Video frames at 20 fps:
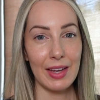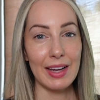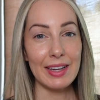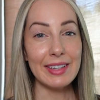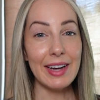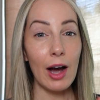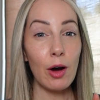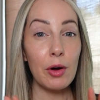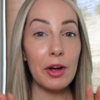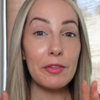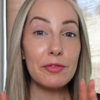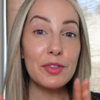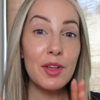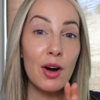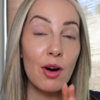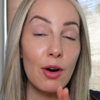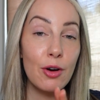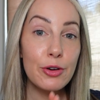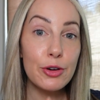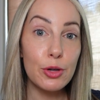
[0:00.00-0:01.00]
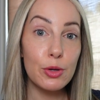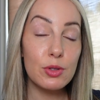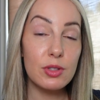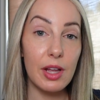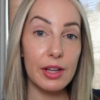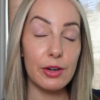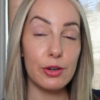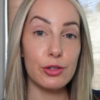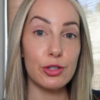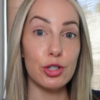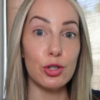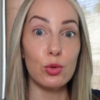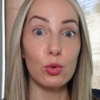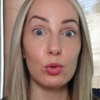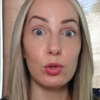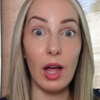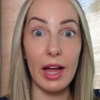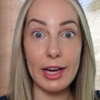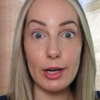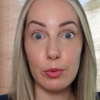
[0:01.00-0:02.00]
Now, if there are newsletters you
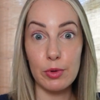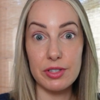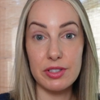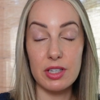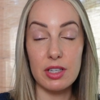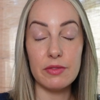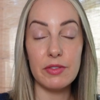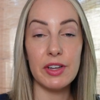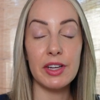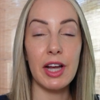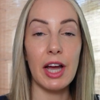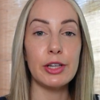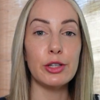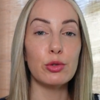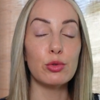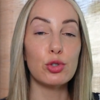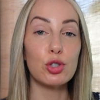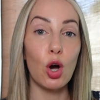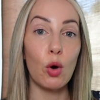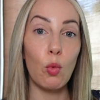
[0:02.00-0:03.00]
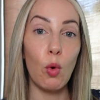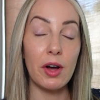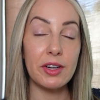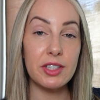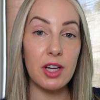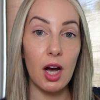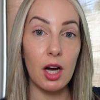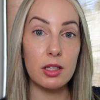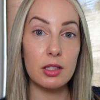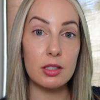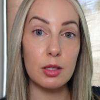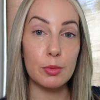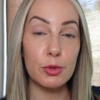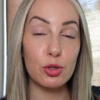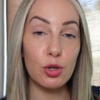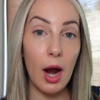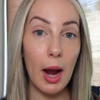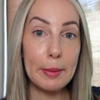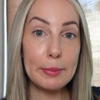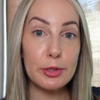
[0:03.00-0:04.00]
like receiving and you don't want to
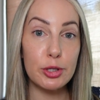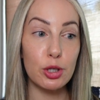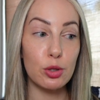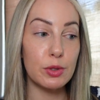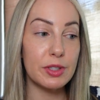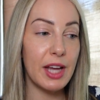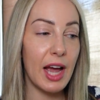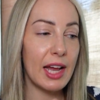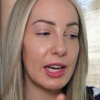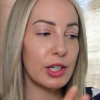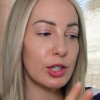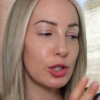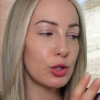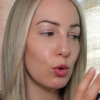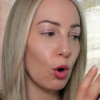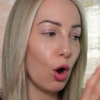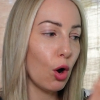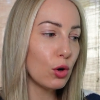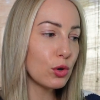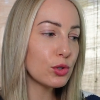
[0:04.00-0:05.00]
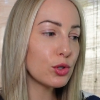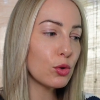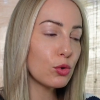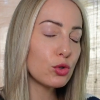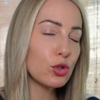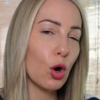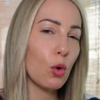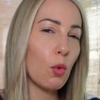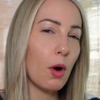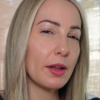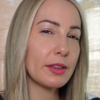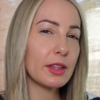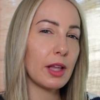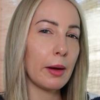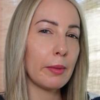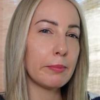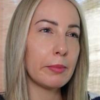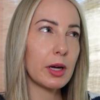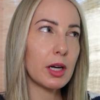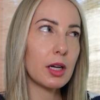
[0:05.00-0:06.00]
unsubscribe to, yet you also don't want
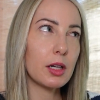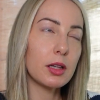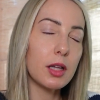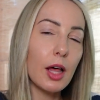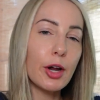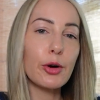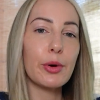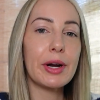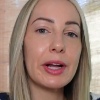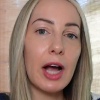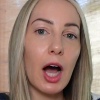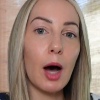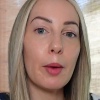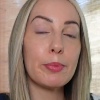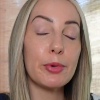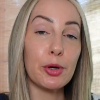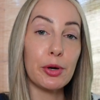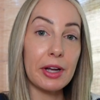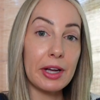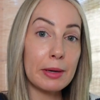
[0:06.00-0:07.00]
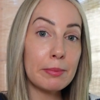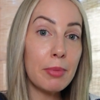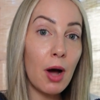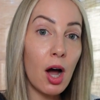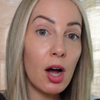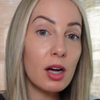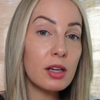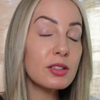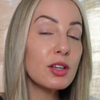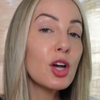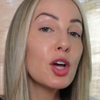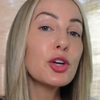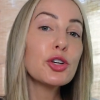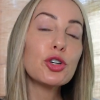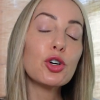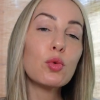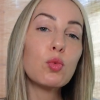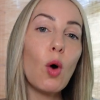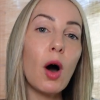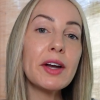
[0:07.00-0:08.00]
them cluttering up your inbox,
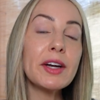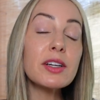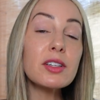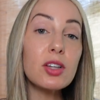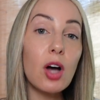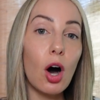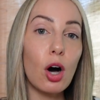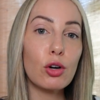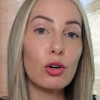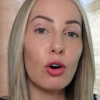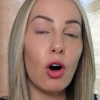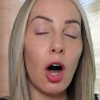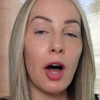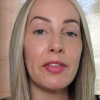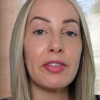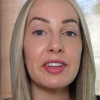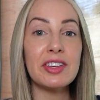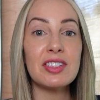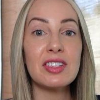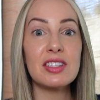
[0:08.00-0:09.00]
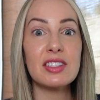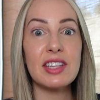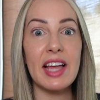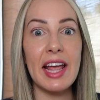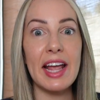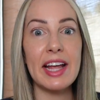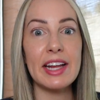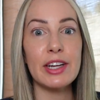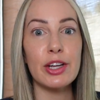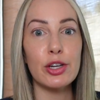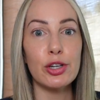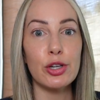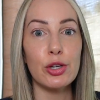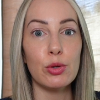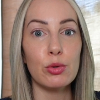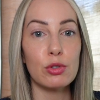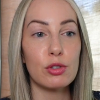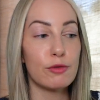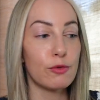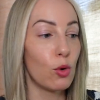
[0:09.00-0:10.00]
you'll want to toggle on the sane
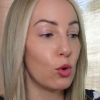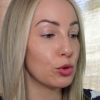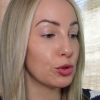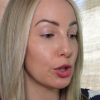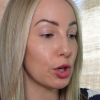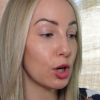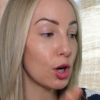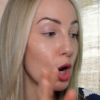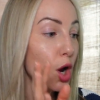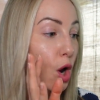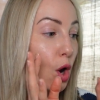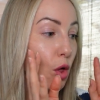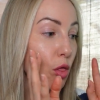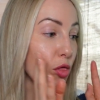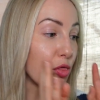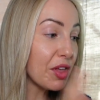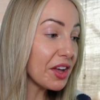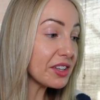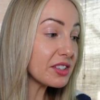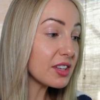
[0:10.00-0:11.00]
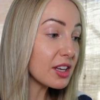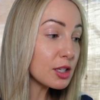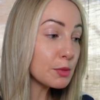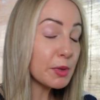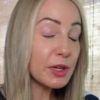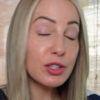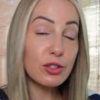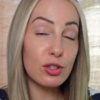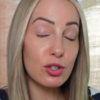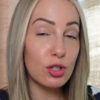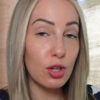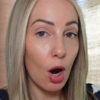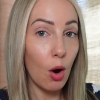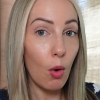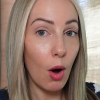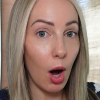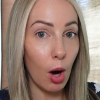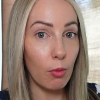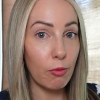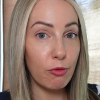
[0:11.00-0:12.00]
news folder. This has been so
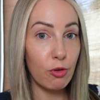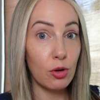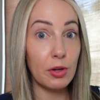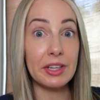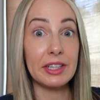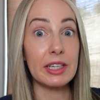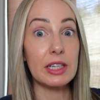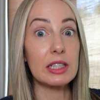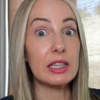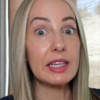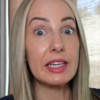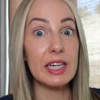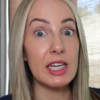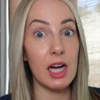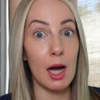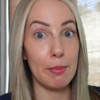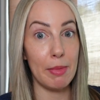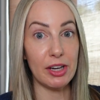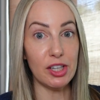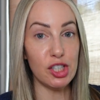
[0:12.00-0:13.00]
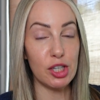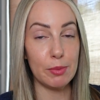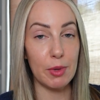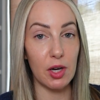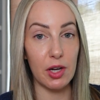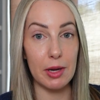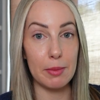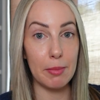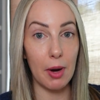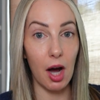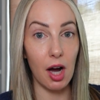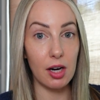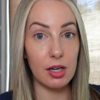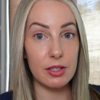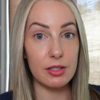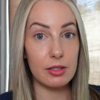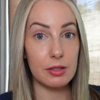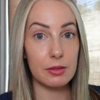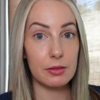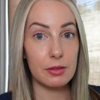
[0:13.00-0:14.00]
helpful in cleaning up my Gmail
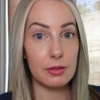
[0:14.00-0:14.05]
inbox.